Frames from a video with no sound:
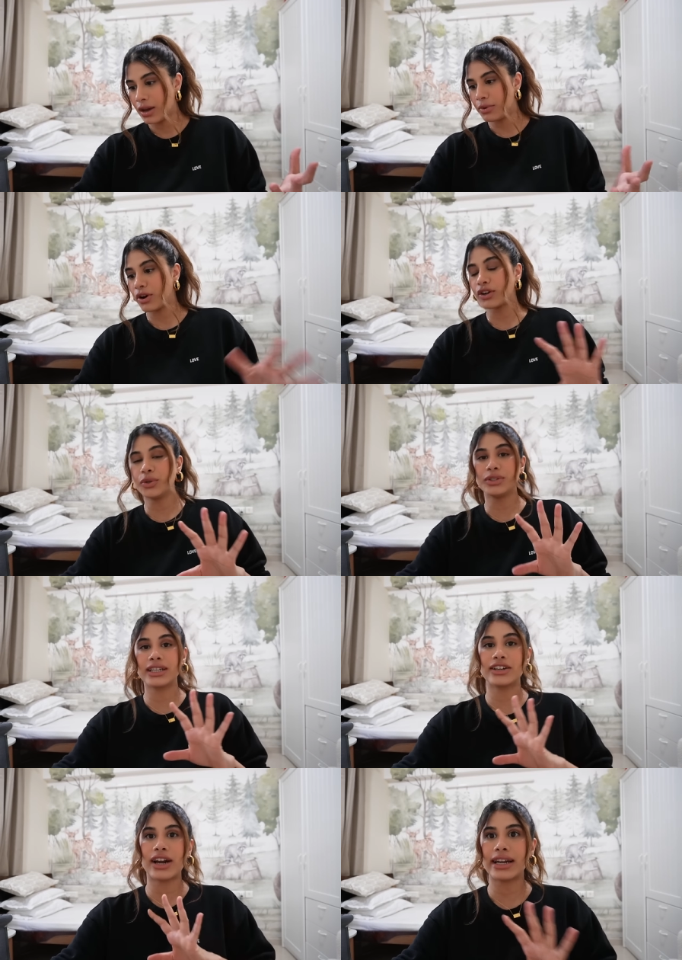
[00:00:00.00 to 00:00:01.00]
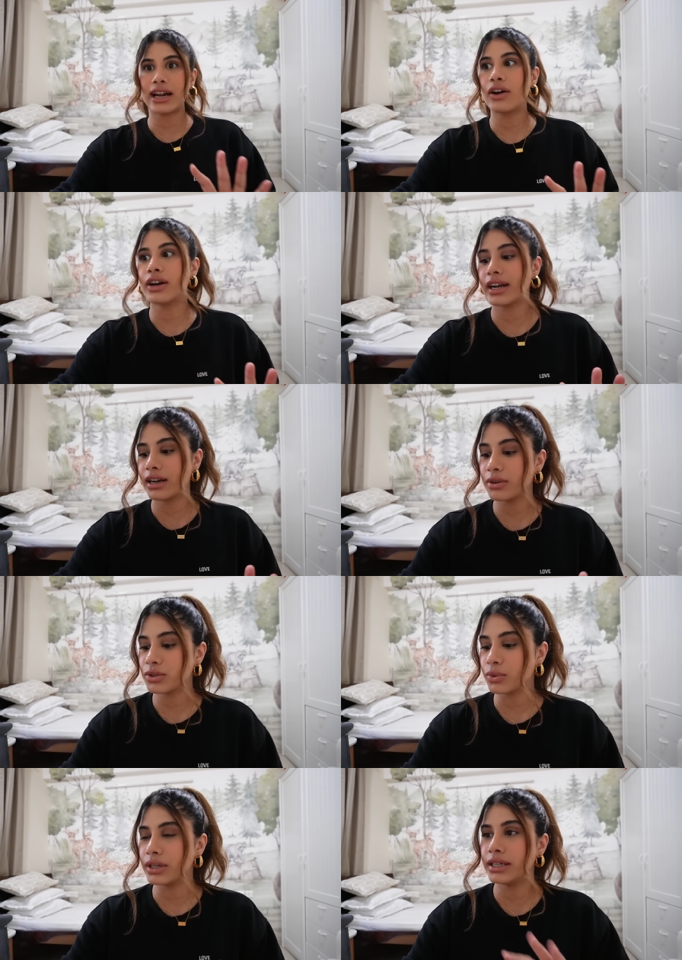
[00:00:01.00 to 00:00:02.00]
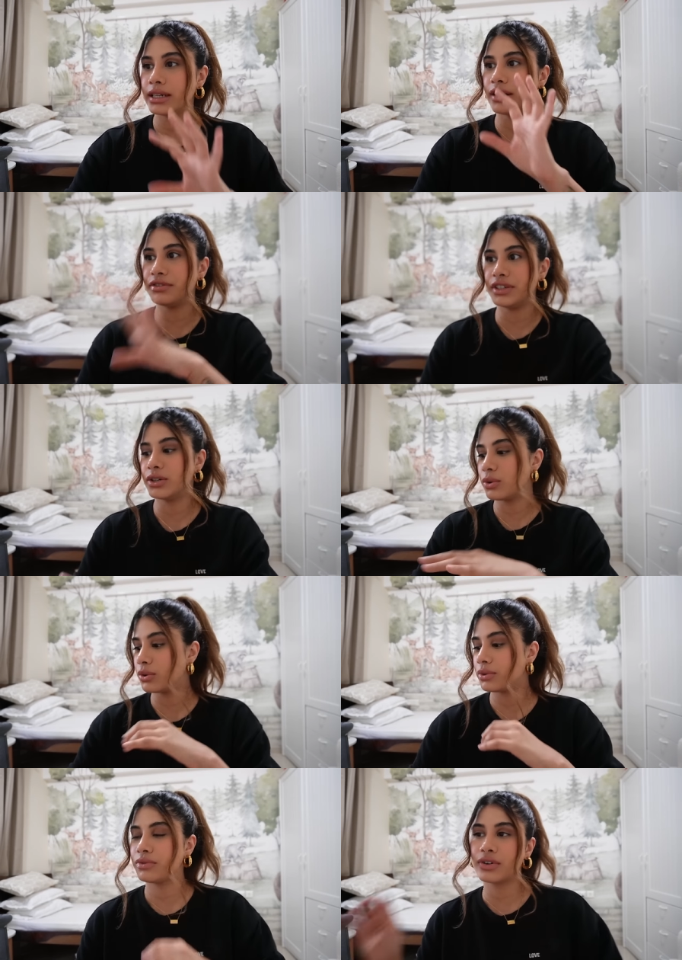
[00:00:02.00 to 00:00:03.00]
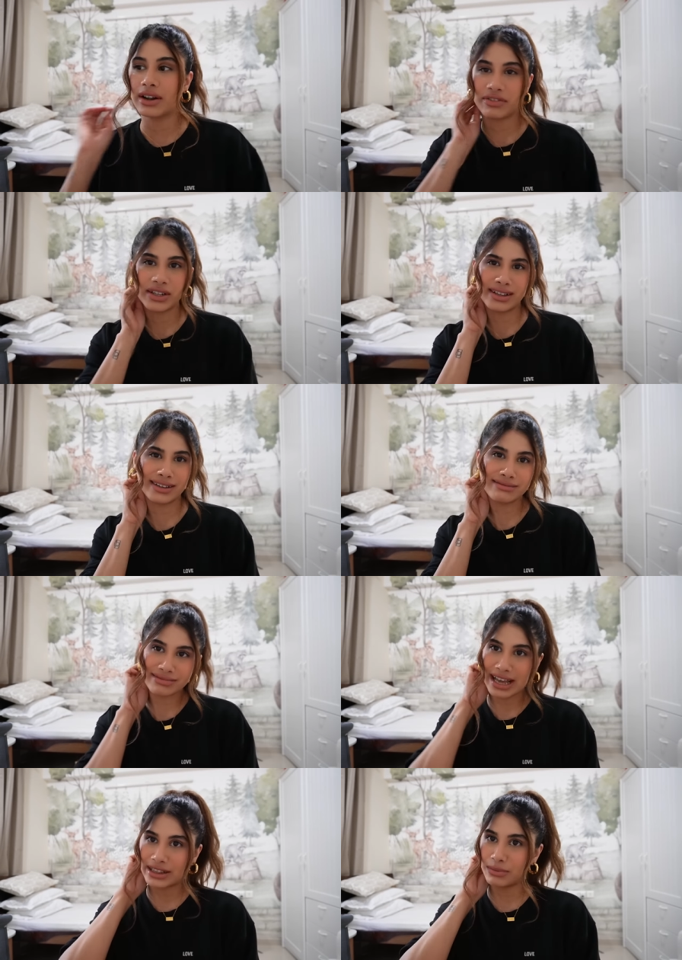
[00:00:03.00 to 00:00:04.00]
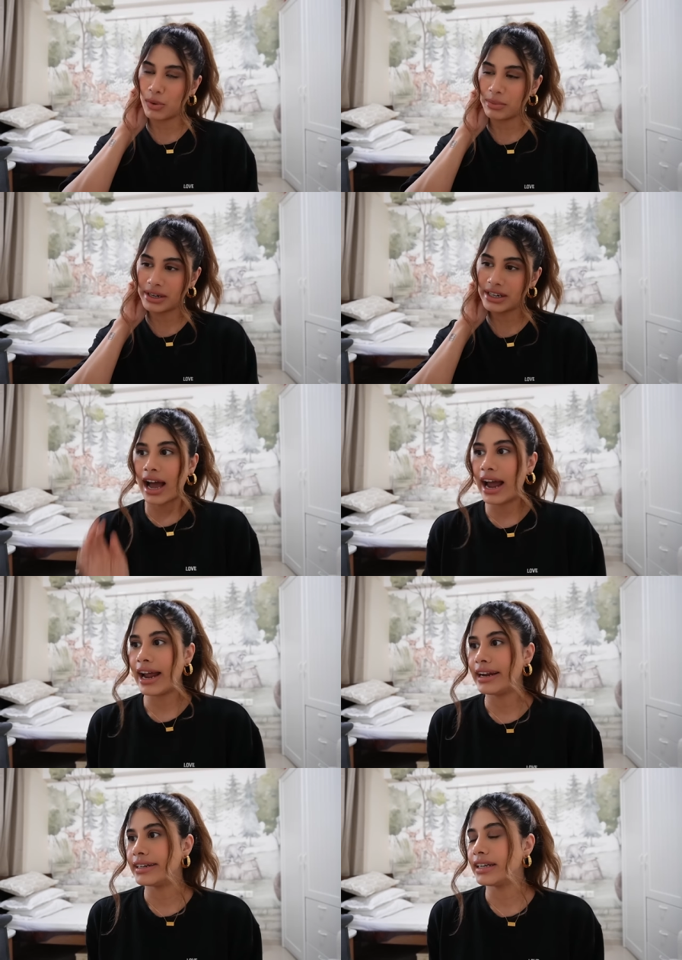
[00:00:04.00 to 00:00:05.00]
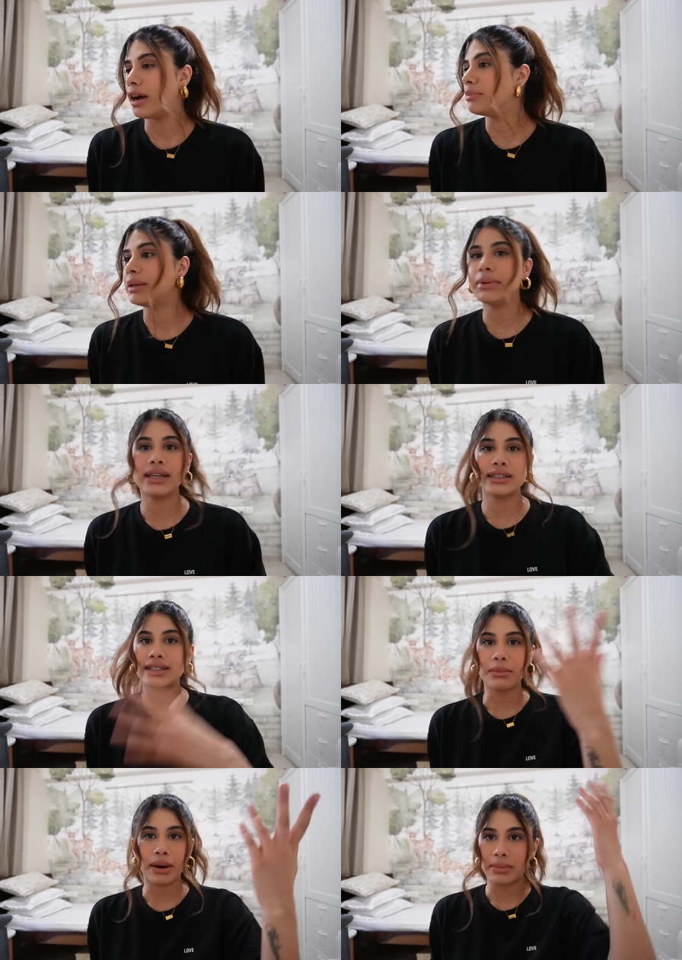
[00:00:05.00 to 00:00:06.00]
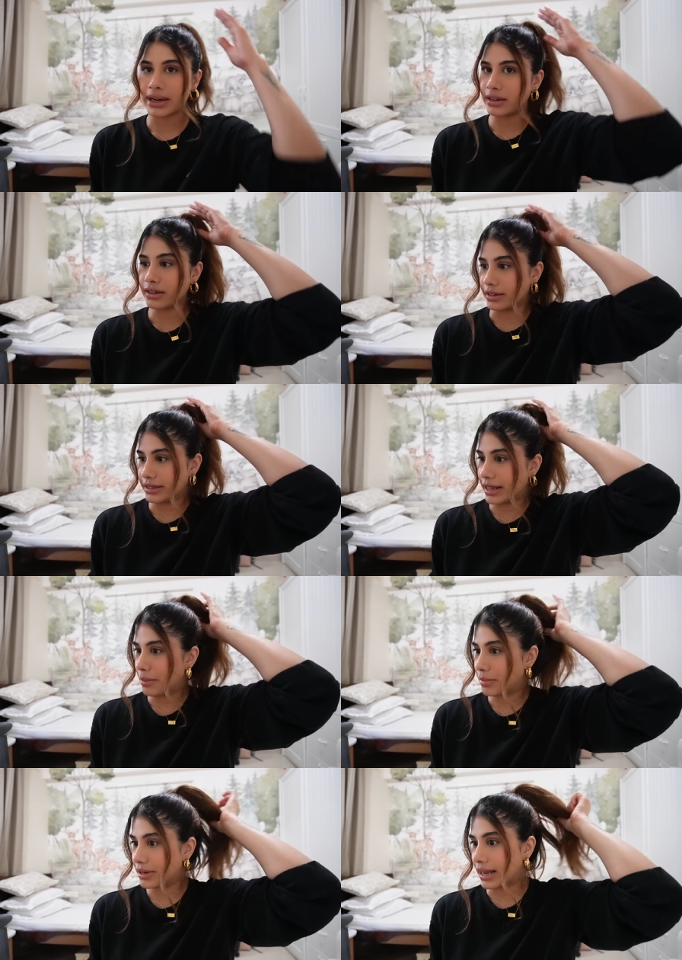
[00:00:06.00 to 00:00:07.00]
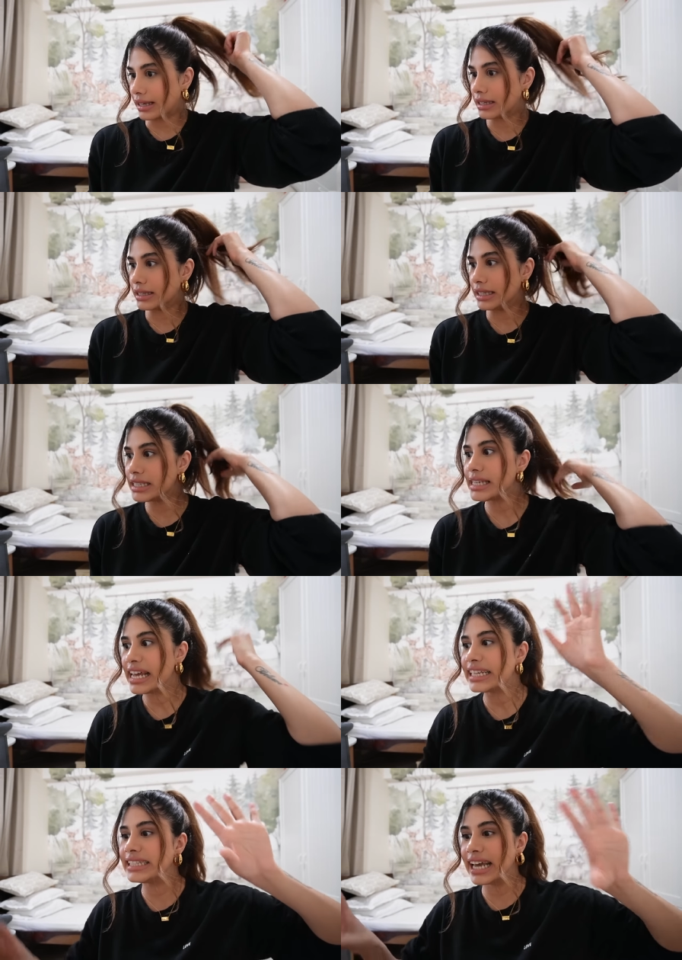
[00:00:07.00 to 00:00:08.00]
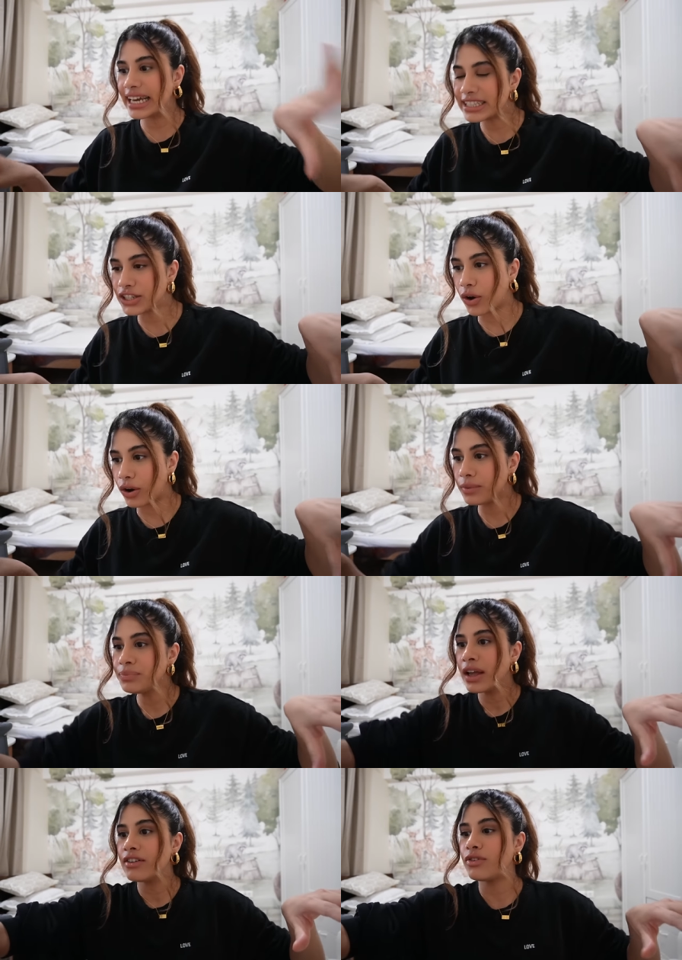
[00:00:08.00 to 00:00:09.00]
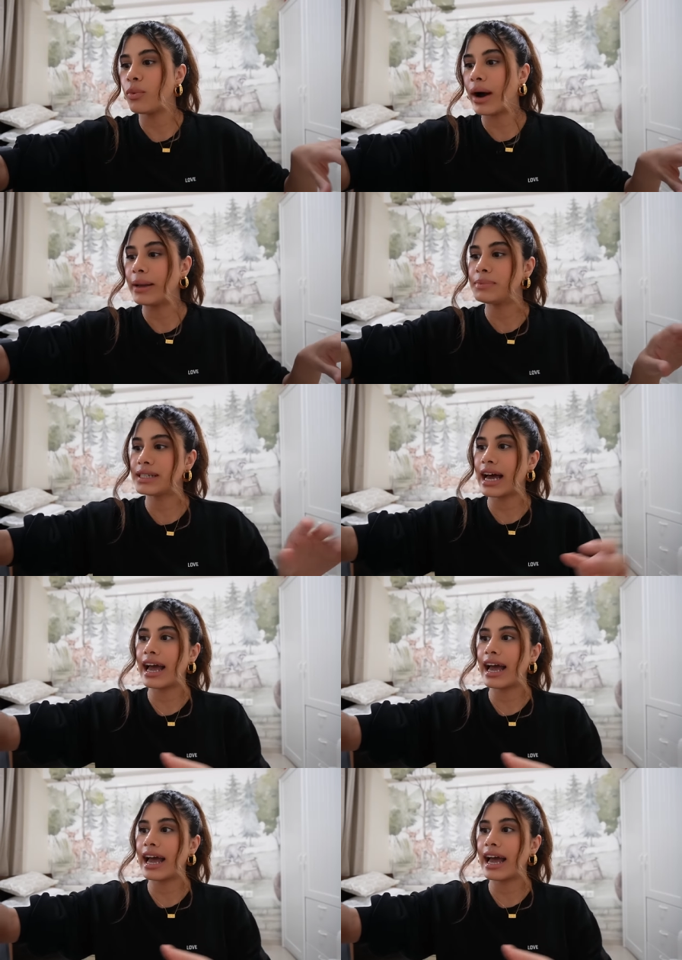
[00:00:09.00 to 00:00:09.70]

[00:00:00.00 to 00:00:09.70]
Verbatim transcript: We're not using it right now. Right now, it's only Aveeno for everything at the moment. And yeah, Mee Mee and Sebamed here and there. But like, this is it, y'all. For wipes, I